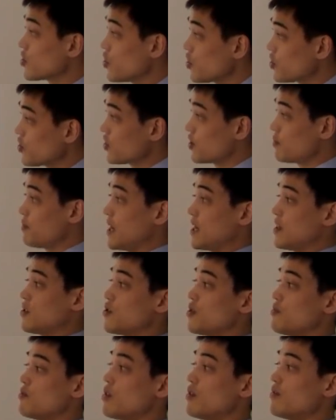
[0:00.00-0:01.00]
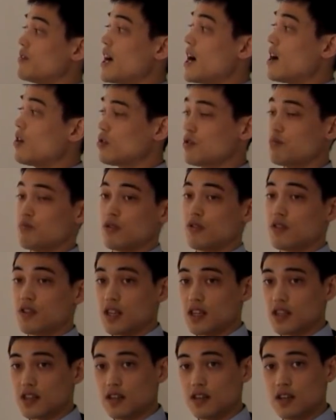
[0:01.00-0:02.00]
cross spectrum of the output
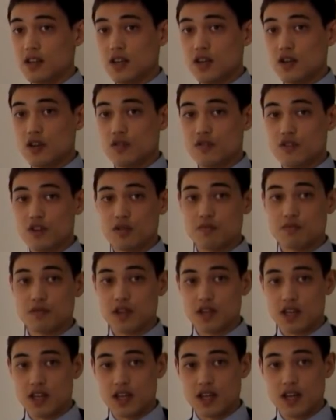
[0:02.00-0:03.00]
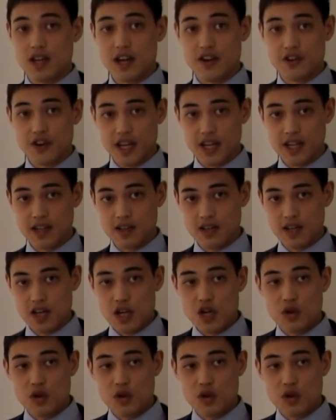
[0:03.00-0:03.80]
signal from the array,